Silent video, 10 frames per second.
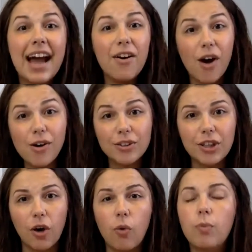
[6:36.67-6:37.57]
Now
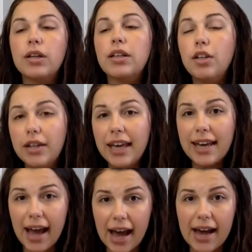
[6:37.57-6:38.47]
also, when we're
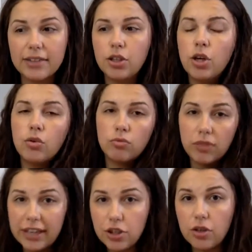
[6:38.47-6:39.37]
looking at
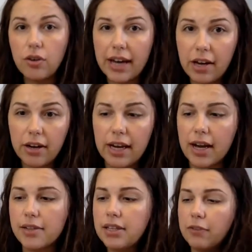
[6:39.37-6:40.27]
regional
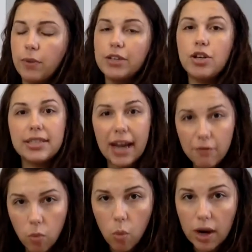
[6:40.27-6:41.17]
areas, if we just
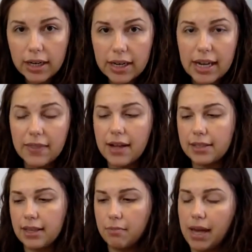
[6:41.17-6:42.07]
have one knee
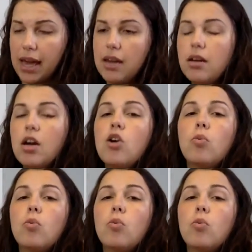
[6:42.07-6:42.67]
that's in pain,